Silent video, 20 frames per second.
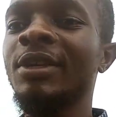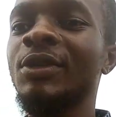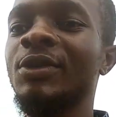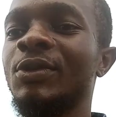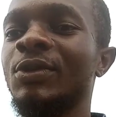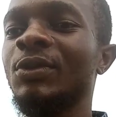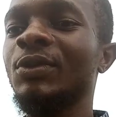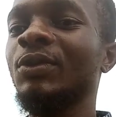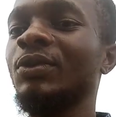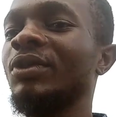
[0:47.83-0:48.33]

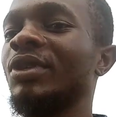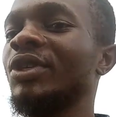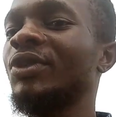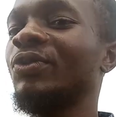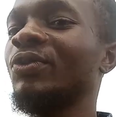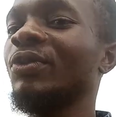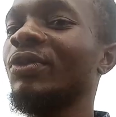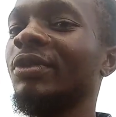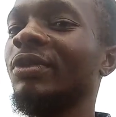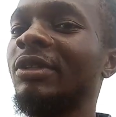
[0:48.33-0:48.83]
So
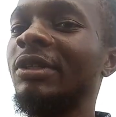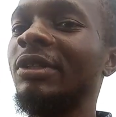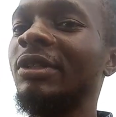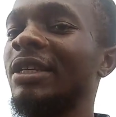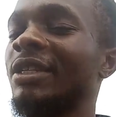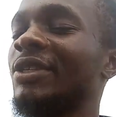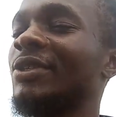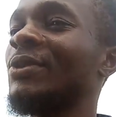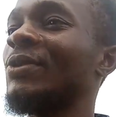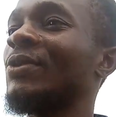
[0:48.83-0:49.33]
this road
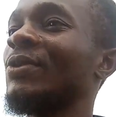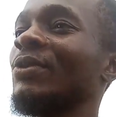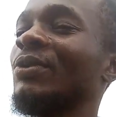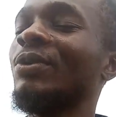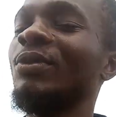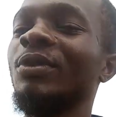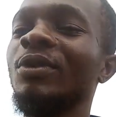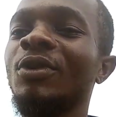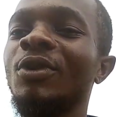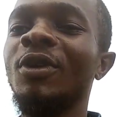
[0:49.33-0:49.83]
leads to